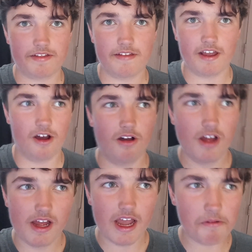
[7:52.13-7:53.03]
still,
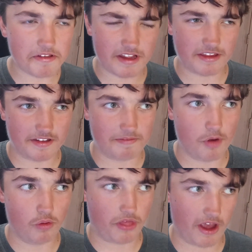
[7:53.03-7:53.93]
it wasn't the
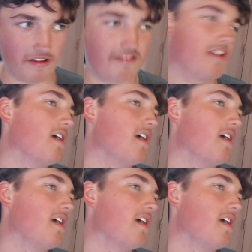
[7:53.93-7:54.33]
smoothest.